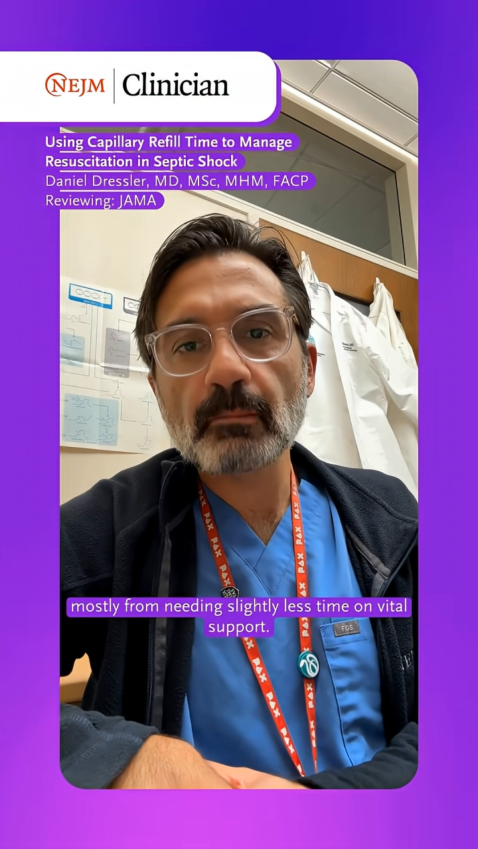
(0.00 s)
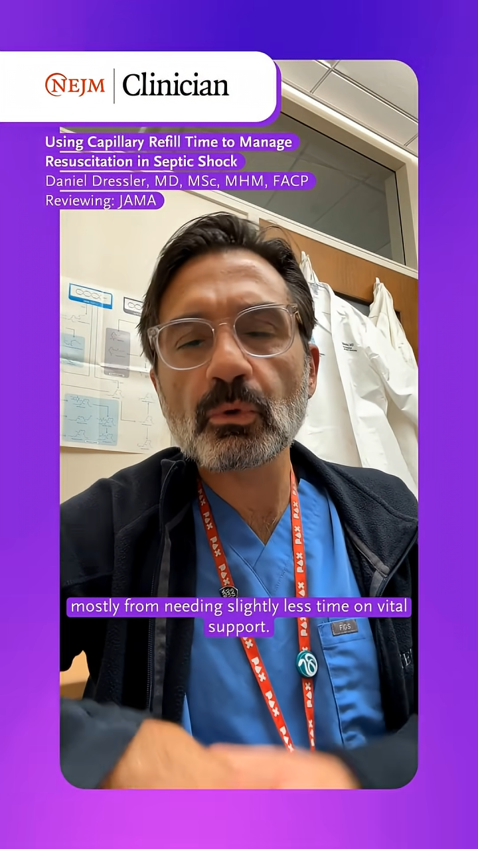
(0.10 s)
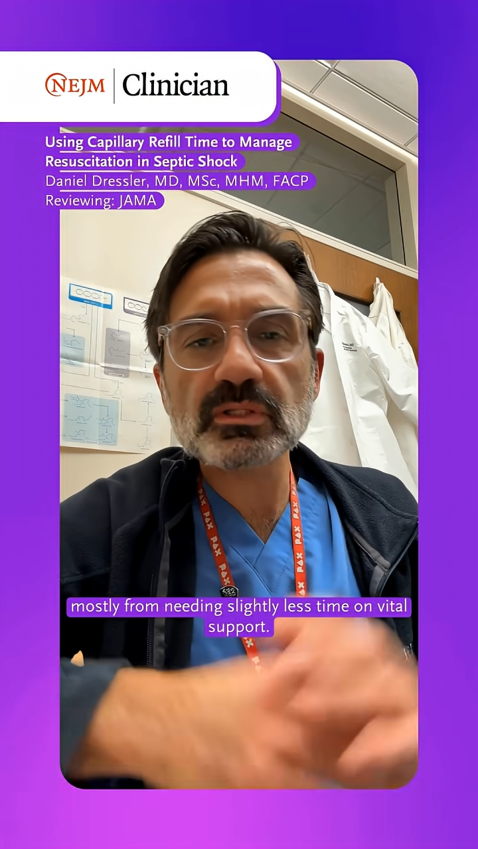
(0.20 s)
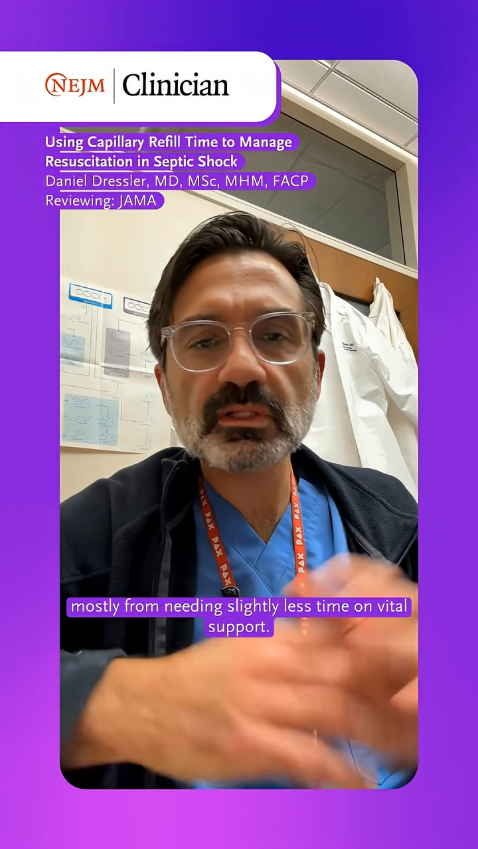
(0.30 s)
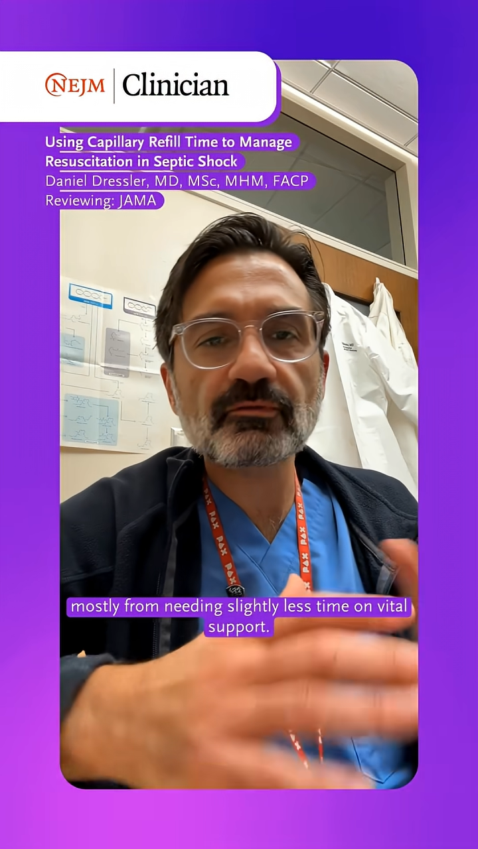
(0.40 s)

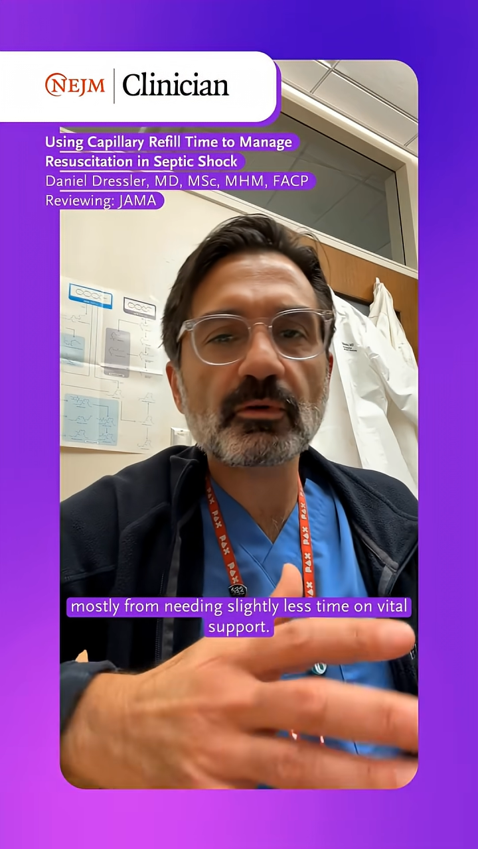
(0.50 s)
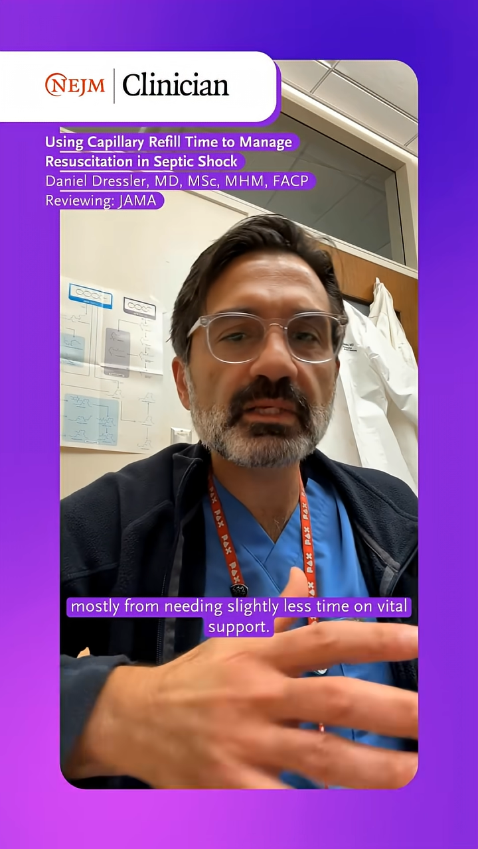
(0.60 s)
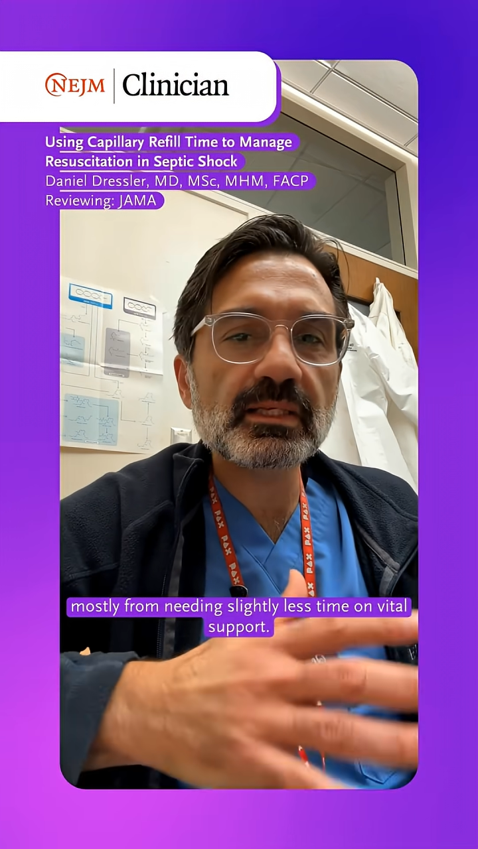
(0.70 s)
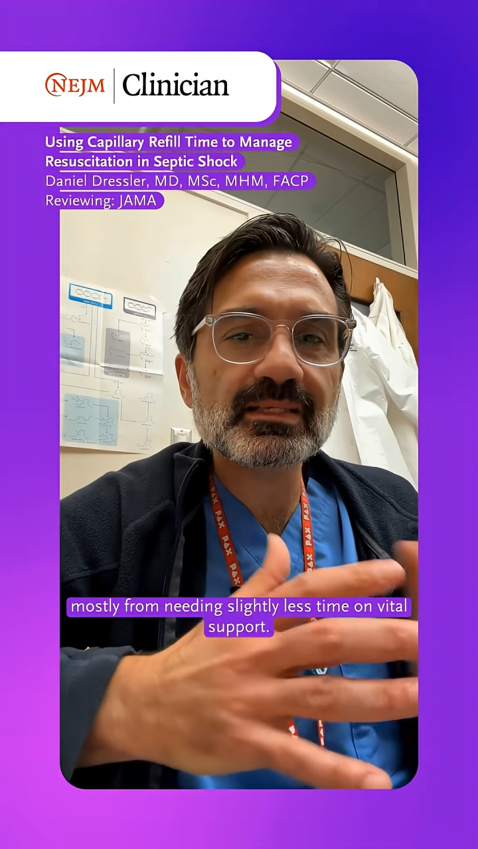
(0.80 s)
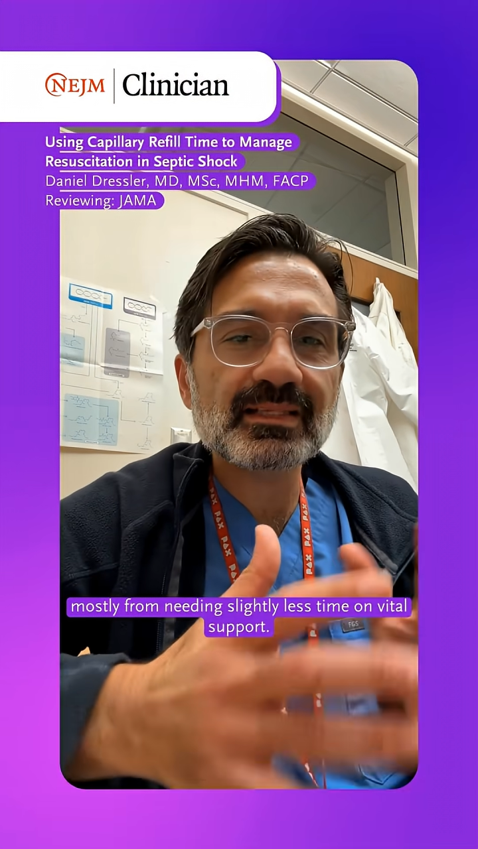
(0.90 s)
mostly from
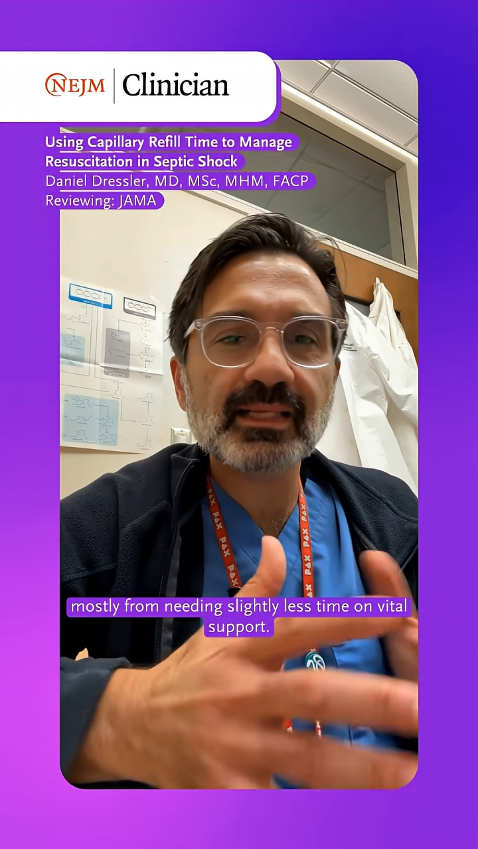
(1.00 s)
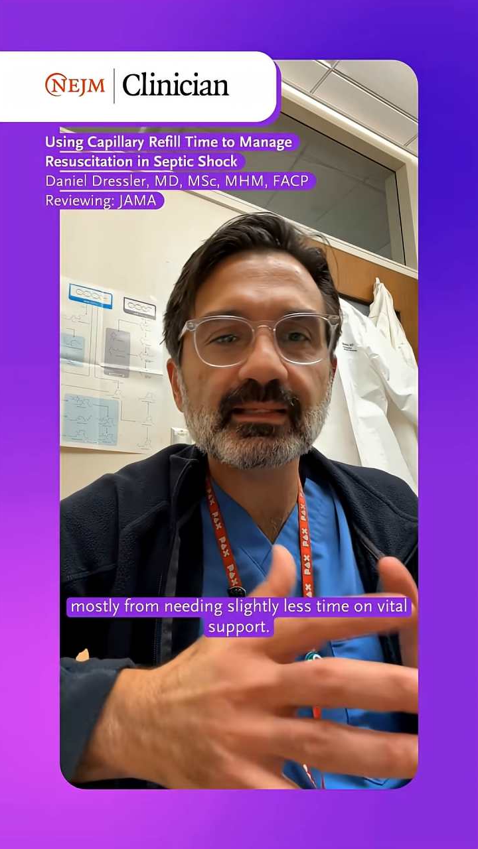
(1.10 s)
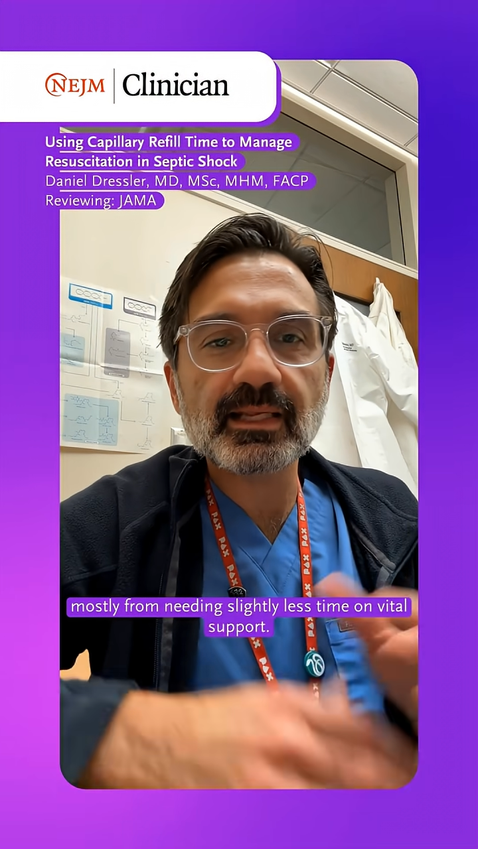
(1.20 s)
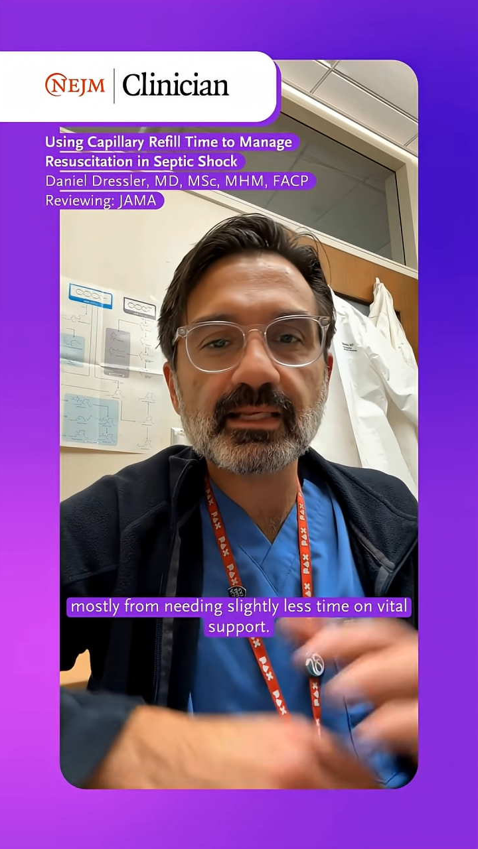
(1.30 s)
needing slightly